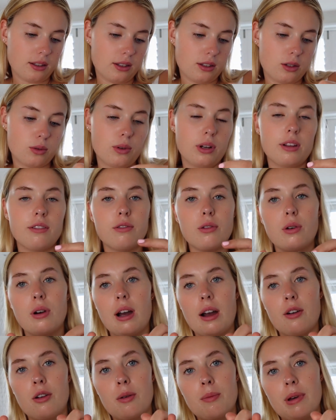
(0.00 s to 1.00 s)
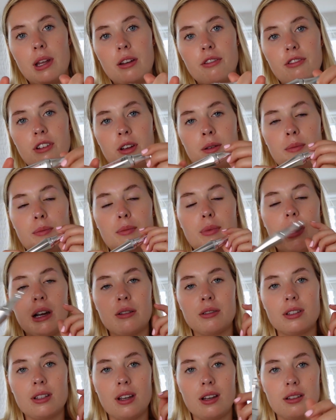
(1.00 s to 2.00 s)
24-hour benefit brow
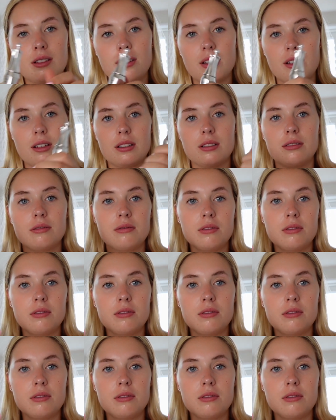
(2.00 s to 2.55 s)
setter.